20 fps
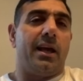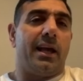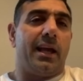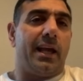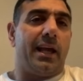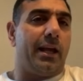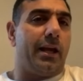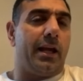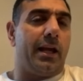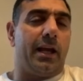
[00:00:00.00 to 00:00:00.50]

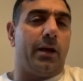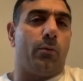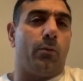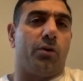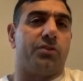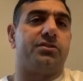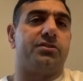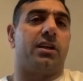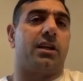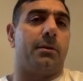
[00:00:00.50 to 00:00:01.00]
it
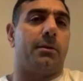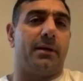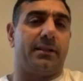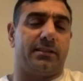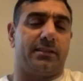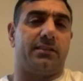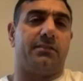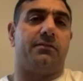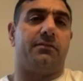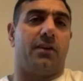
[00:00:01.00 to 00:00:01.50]
wasn't a
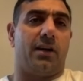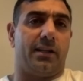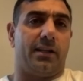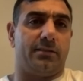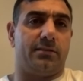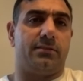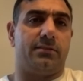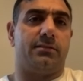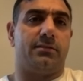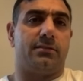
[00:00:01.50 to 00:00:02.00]
competitive fight.
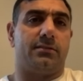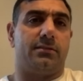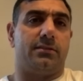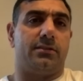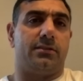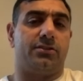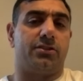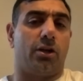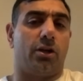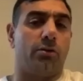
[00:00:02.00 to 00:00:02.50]

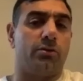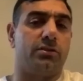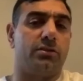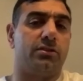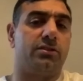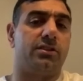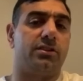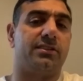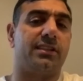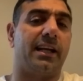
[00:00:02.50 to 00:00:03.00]
So to
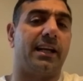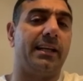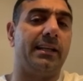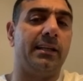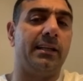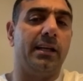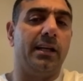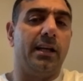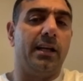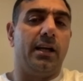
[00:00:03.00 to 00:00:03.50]
say
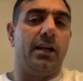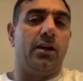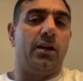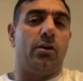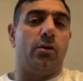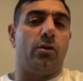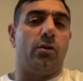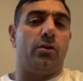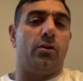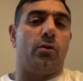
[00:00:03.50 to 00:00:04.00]

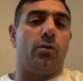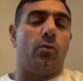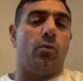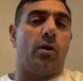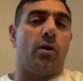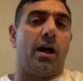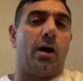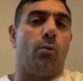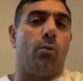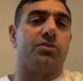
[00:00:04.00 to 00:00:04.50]
I
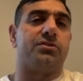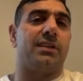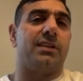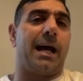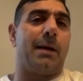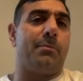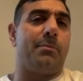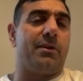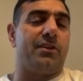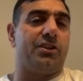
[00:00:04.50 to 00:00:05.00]
wasn't happy
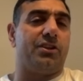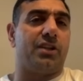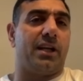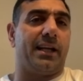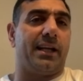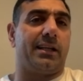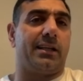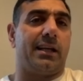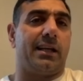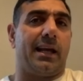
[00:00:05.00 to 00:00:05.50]
that Jake
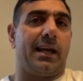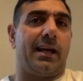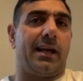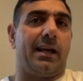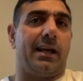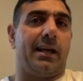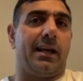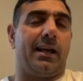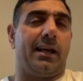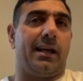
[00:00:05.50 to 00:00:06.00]

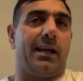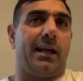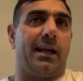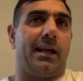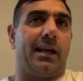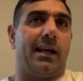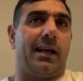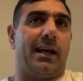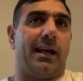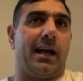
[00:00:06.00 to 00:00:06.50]

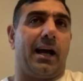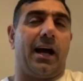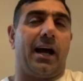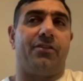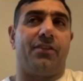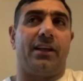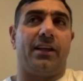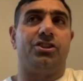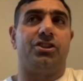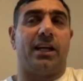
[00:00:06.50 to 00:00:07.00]
I think
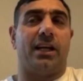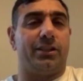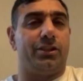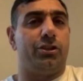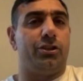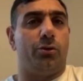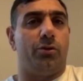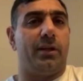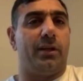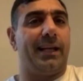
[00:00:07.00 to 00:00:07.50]
Jake knew
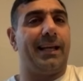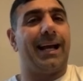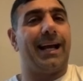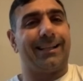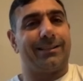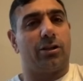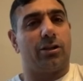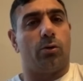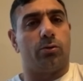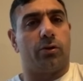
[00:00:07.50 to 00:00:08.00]
that he had to
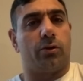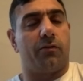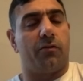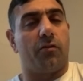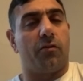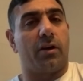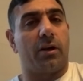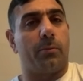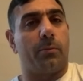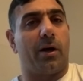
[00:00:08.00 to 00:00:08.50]
hold off on
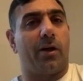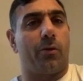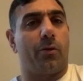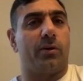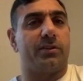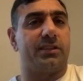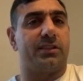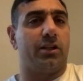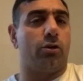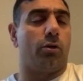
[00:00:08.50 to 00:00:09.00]
him, otherwise he'd
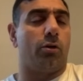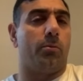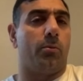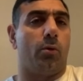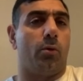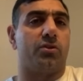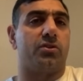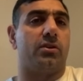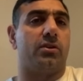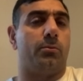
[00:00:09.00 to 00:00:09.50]
have got
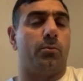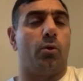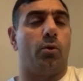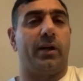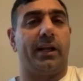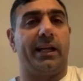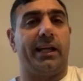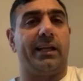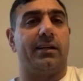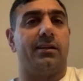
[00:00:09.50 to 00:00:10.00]
more more
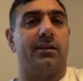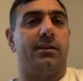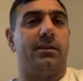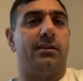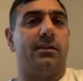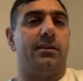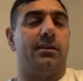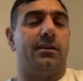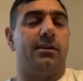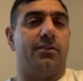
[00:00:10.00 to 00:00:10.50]
heat
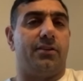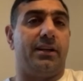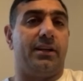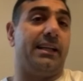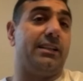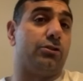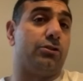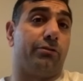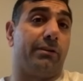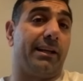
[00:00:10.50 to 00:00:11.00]
than he's
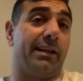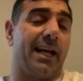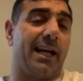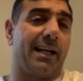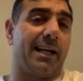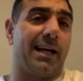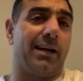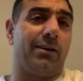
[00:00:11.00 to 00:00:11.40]
already getting now.